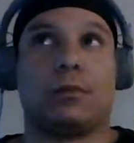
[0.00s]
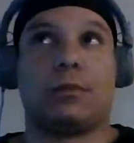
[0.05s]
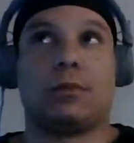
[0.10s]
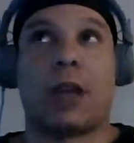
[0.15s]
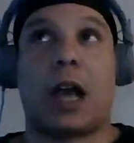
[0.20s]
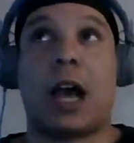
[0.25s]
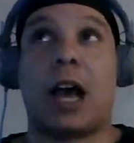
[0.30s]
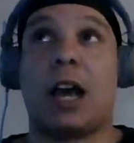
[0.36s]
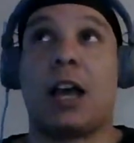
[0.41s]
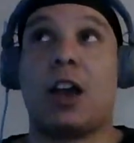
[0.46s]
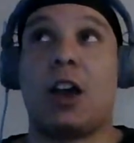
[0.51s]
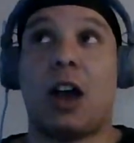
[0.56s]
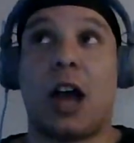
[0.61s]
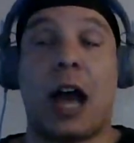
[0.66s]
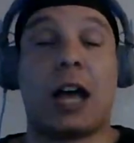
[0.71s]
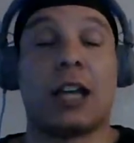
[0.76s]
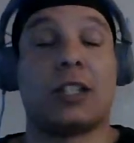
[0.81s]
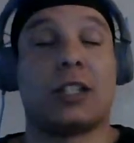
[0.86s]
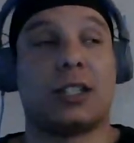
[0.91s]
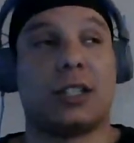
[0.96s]

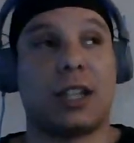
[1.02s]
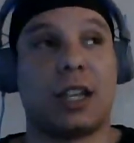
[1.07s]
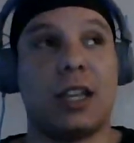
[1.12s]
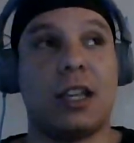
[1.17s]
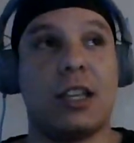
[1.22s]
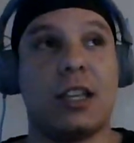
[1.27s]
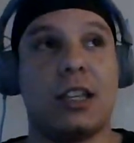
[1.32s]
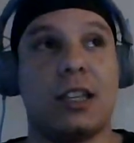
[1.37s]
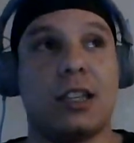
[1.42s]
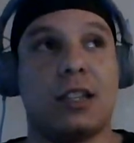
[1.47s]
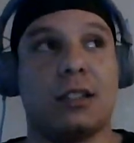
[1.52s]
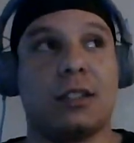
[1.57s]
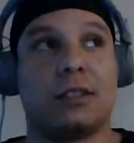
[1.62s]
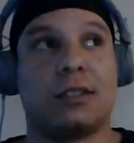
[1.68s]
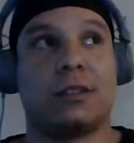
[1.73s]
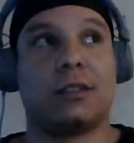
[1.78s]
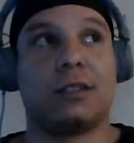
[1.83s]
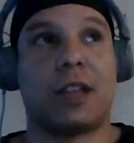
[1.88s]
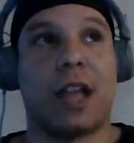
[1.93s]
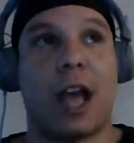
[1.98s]
I say
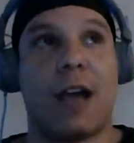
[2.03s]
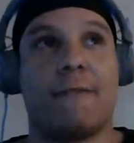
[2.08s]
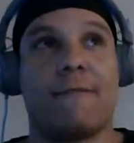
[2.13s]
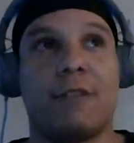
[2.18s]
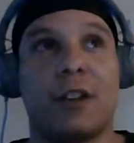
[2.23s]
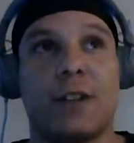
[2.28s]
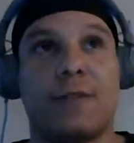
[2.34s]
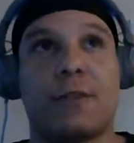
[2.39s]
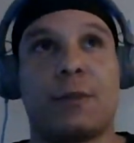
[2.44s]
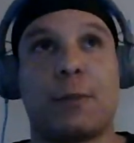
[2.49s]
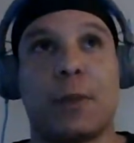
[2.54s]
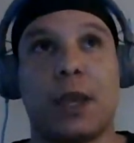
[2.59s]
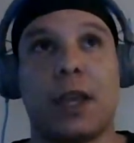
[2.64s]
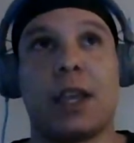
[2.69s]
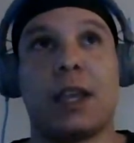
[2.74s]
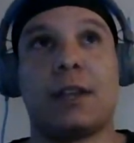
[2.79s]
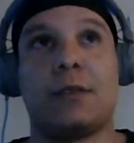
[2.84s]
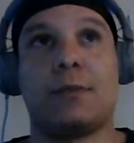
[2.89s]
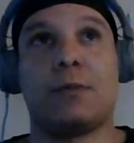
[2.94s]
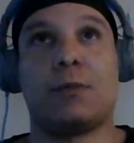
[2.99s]
I've never
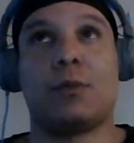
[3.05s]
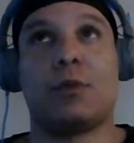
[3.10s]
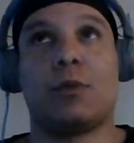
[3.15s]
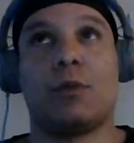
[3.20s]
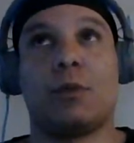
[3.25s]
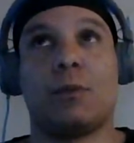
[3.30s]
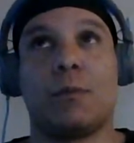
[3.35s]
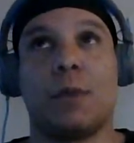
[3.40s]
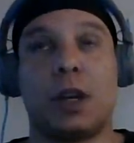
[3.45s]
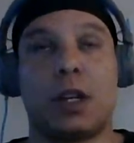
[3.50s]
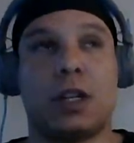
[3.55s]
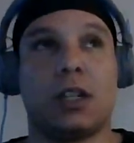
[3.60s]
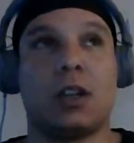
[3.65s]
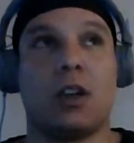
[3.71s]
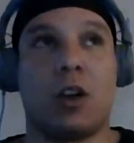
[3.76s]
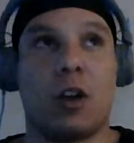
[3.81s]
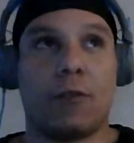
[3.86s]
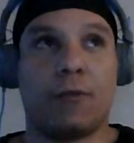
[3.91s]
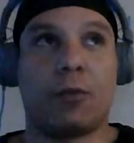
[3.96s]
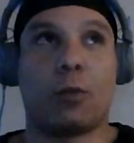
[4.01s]
made money
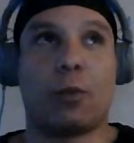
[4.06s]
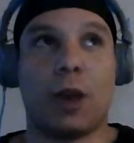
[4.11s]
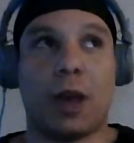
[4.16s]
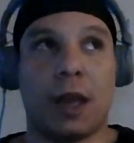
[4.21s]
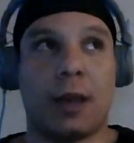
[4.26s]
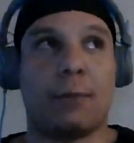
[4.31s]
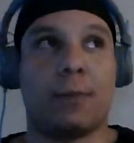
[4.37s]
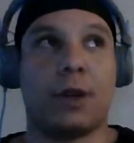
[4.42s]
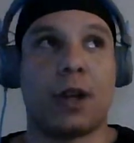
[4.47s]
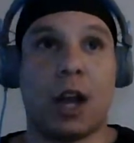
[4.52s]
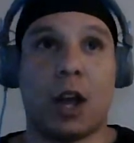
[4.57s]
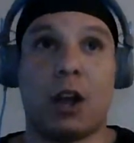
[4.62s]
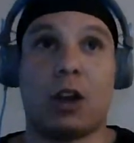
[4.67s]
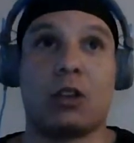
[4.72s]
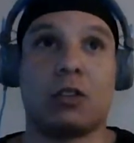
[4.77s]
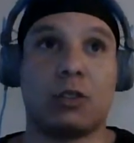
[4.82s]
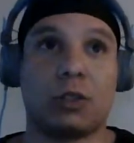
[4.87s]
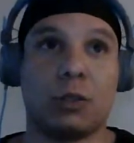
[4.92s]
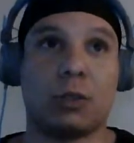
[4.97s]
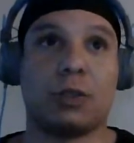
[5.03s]
off of rap, but I
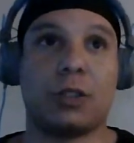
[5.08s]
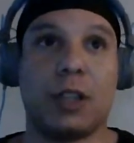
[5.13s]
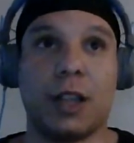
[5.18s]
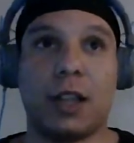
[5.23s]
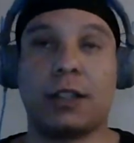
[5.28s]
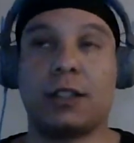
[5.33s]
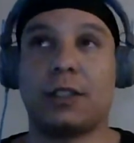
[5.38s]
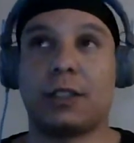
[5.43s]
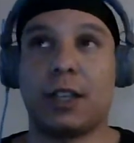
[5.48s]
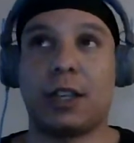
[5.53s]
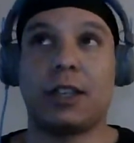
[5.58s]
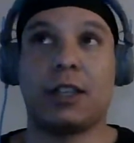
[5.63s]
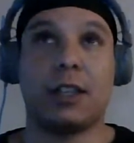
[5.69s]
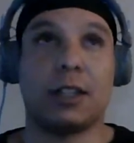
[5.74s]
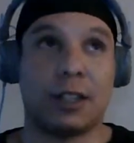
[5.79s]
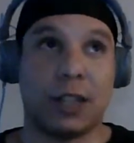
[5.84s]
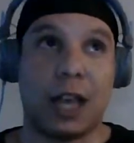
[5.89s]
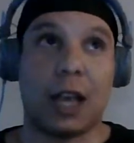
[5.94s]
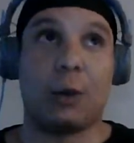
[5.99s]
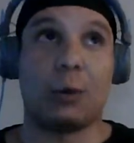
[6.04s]
also say that to say
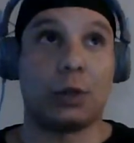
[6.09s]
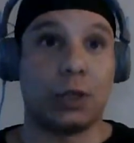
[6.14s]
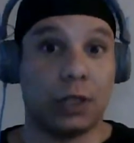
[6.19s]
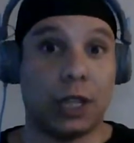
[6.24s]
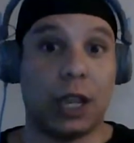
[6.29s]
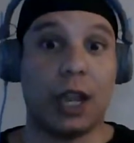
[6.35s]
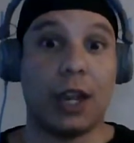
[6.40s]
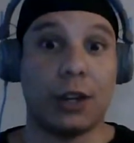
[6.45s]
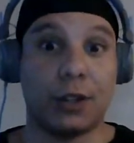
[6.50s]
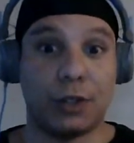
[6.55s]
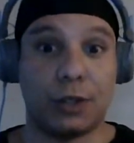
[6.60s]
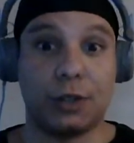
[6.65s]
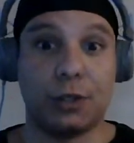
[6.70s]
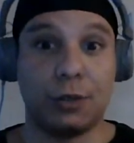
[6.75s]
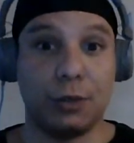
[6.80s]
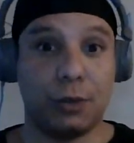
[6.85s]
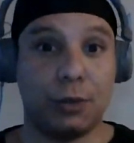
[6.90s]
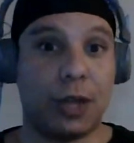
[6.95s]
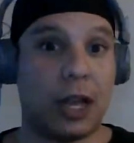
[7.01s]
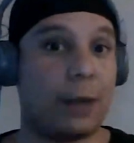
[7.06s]
this: I would like to.